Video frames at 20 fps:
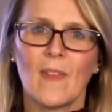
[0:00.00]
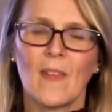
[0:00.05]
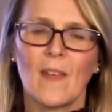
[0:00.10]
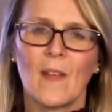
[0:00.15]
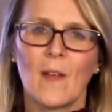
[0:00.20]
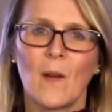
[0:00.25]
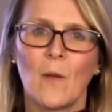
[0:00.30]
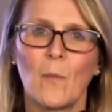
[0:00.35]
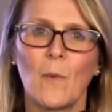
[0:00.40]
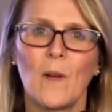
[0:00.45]

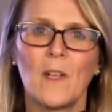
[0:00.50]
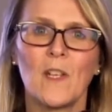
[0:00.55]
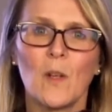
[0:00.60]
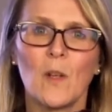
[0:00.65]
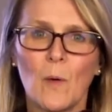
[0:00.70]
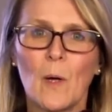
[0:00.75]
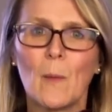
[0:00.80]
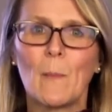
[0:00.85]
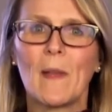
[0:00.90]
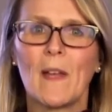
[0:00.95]
where you
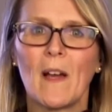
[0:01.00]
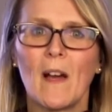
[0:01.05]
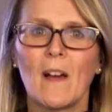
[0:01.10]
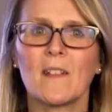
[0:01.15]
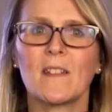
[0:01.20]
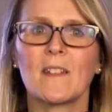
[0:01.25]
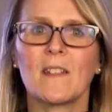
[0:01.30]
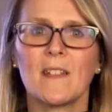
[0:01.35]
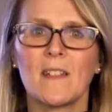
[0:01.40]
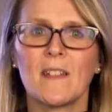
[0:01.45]
will be asked
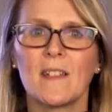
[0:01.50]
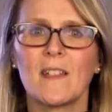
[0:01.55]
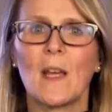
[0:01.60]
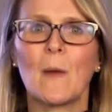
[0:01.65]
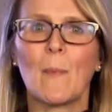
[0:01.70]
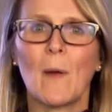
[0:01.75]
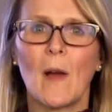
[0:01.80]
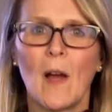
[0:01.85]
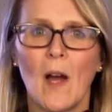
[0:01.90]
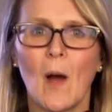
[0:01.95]
to step
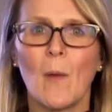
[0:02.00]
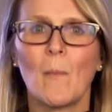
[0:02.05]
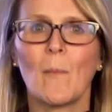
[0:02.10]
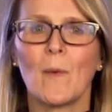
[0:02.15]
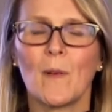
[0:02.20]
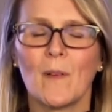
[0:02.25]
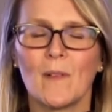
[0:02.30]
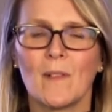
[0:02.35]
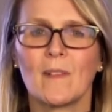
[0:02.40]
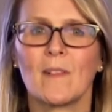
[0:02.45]
up.
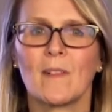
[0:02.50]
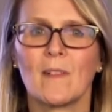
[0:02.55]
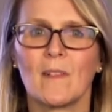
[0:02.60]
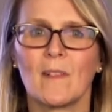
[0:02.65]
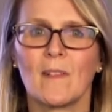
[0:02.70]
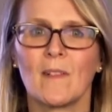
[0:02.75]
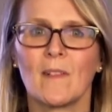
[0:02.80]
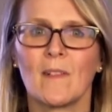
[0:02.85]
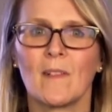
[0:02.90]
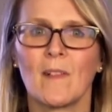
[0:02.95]

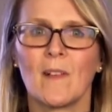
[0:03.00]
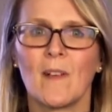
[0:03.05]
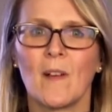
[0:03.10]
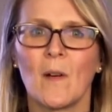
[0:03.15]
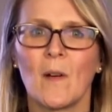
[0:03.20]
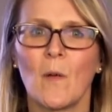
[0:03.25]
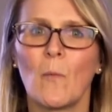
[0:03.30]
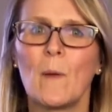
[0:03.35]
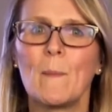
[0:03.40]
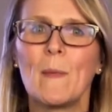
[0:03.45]

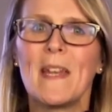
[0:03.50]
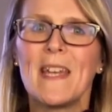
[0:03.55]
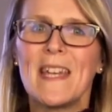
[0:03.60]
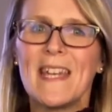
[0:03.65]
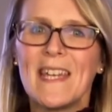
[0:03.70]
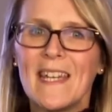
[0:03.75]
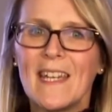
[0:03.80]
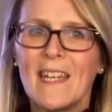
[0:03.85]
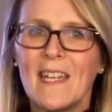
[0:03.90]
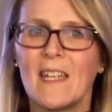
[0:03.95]

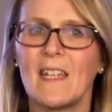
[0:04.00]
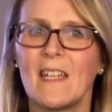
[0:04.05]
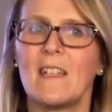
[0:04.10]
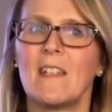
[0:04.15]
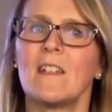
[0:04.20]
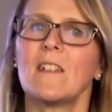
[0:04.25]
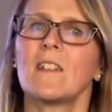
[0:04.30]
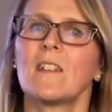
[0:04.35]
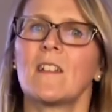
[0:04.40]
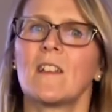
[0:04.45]
Women need
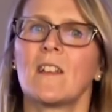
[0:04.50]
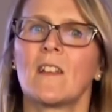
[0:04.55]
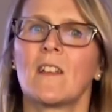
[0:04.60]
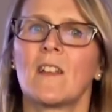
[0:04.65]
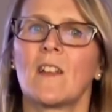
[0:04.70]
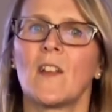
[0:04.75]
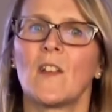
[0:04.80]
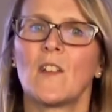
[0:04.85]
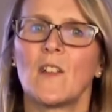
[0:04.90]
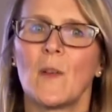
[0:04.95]

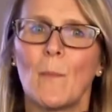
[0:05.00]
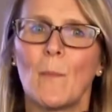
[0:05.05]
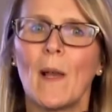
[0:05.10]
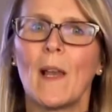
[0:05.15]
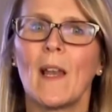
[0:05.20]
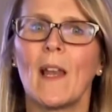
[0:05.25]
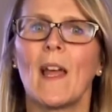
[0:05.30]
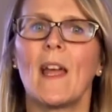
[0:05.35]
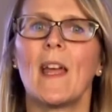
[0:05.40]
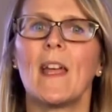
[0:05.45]
to
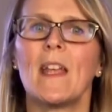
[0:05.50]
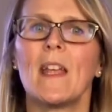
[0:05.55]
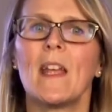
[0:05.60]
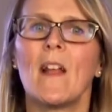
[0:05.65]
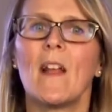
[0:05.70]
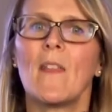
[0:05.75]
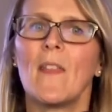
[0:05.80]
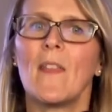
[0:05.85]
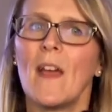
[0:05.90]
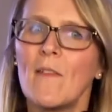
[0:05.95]
play
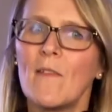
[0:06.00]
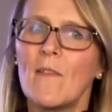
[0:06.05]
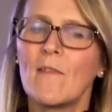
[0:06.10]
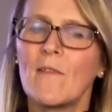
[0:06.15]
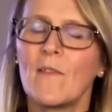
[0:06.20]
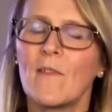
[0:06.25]
their full